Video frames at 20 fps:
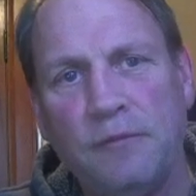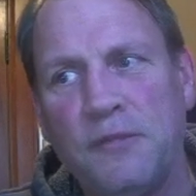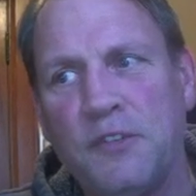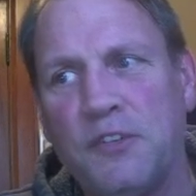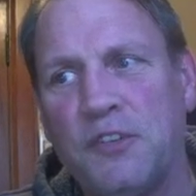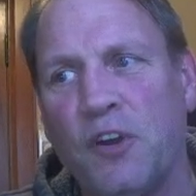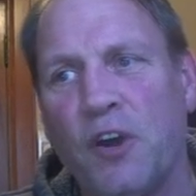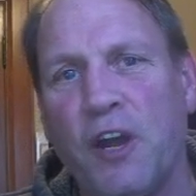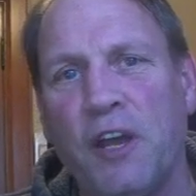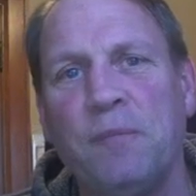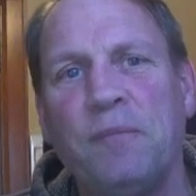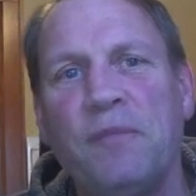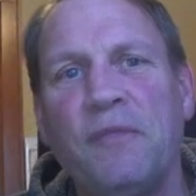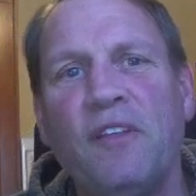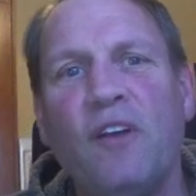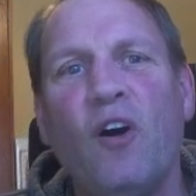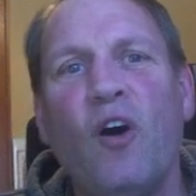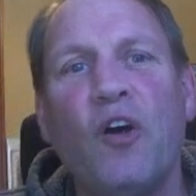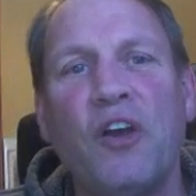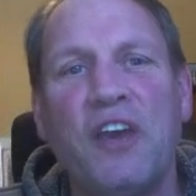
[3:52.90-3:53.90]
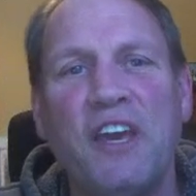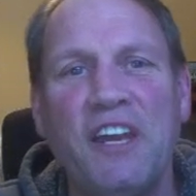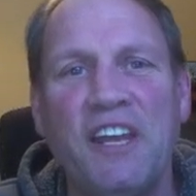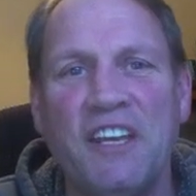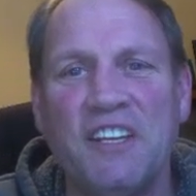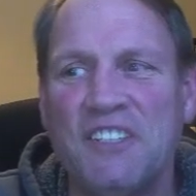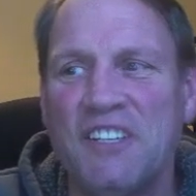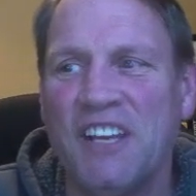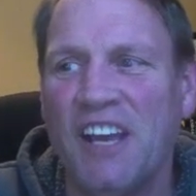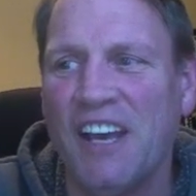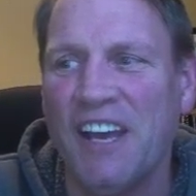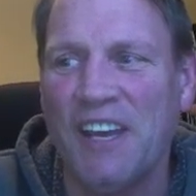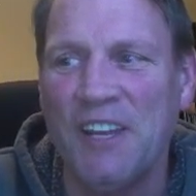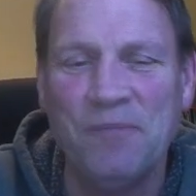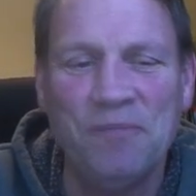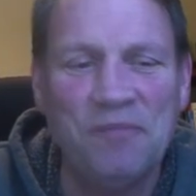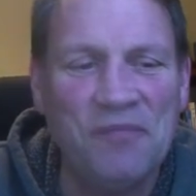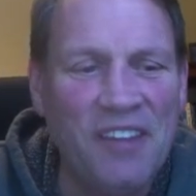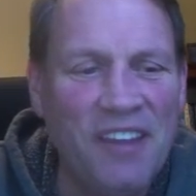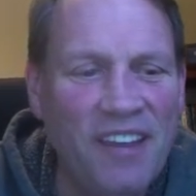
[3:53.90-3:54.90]
Sorry, all kidding aside.
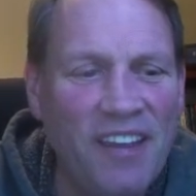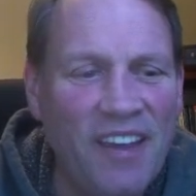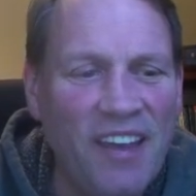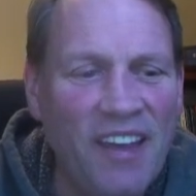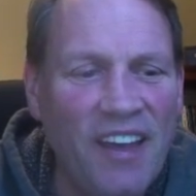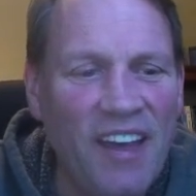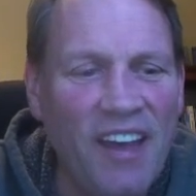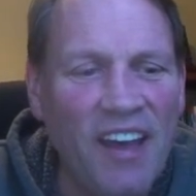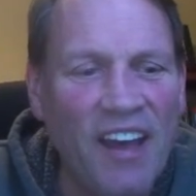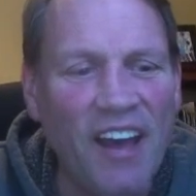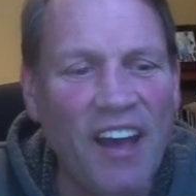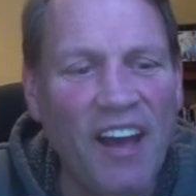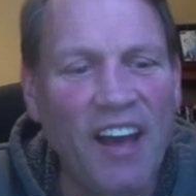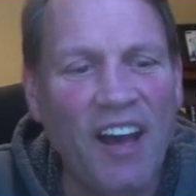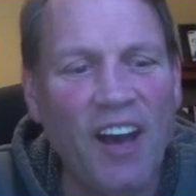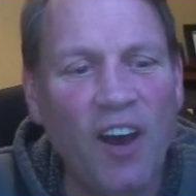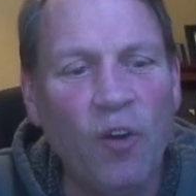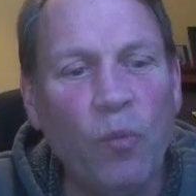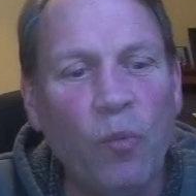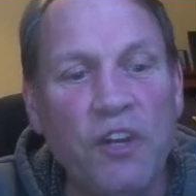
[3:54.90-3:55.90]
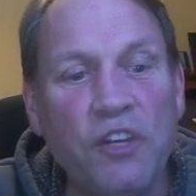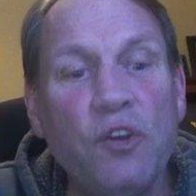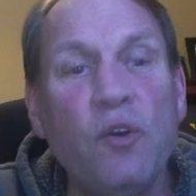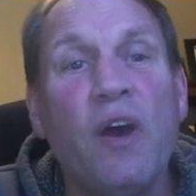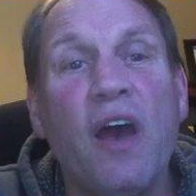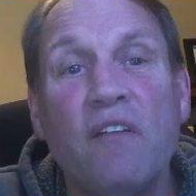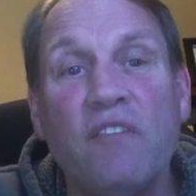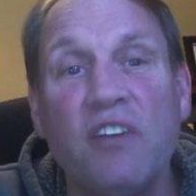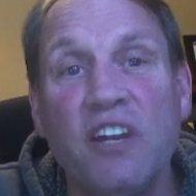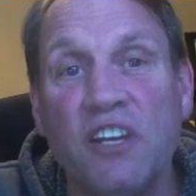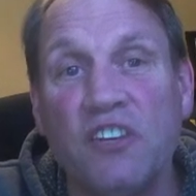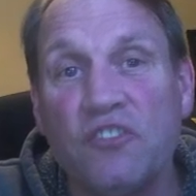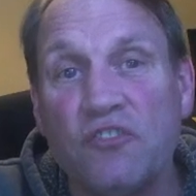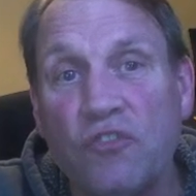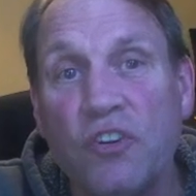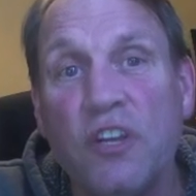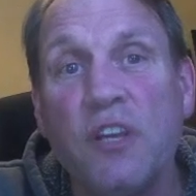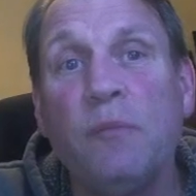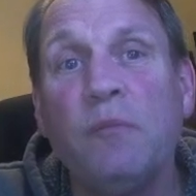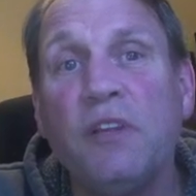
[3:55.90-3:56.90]
We do have an
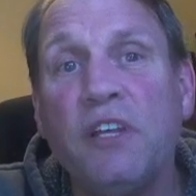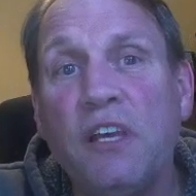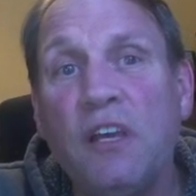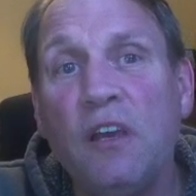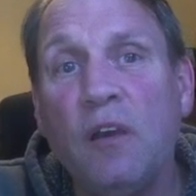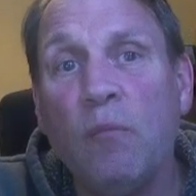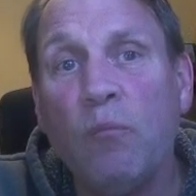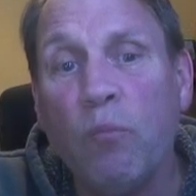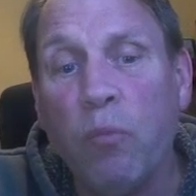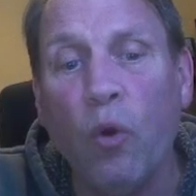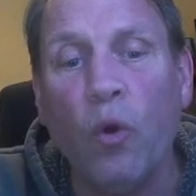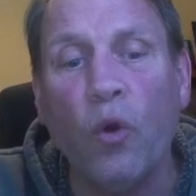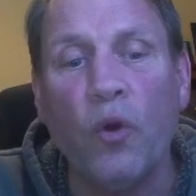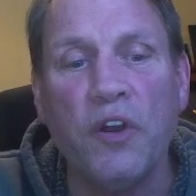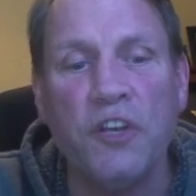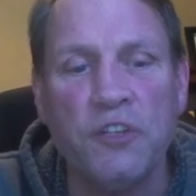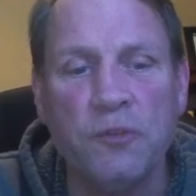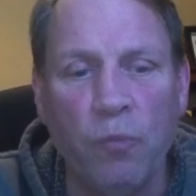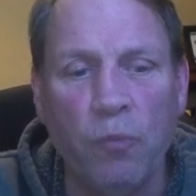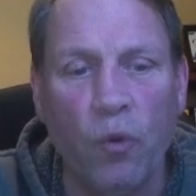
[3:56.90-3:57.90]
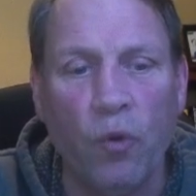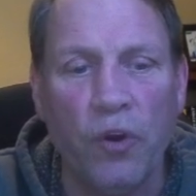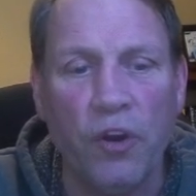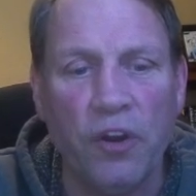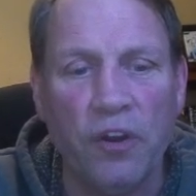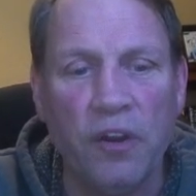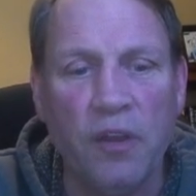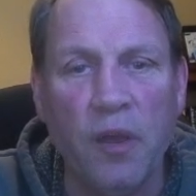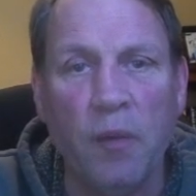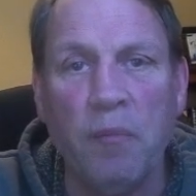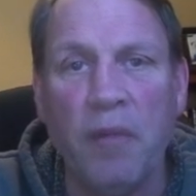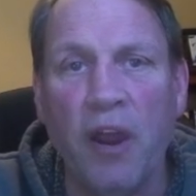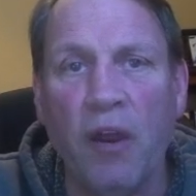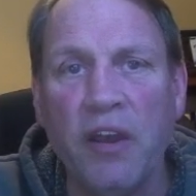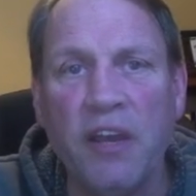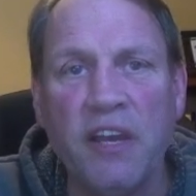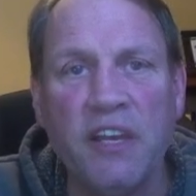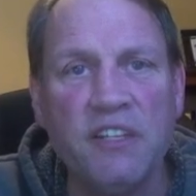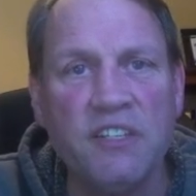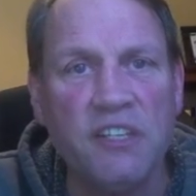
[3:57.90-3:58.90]
extremely porous border.
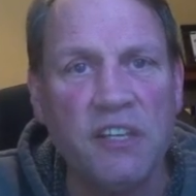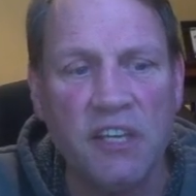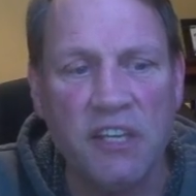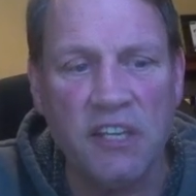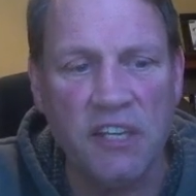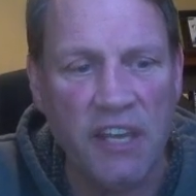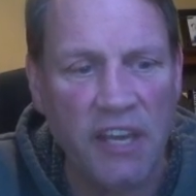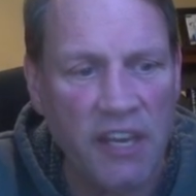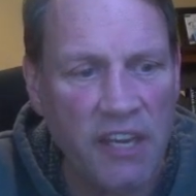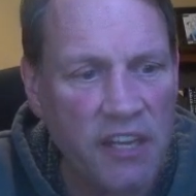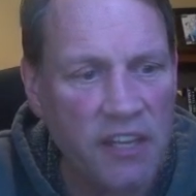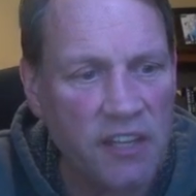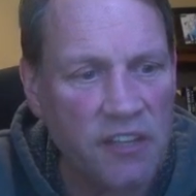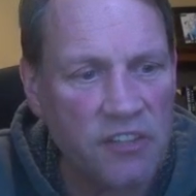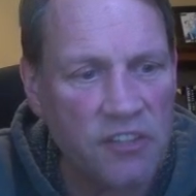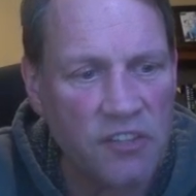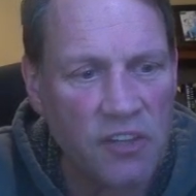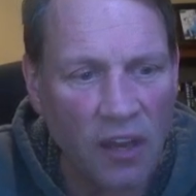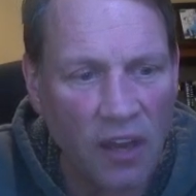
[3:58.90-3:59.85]
Americans and Canadians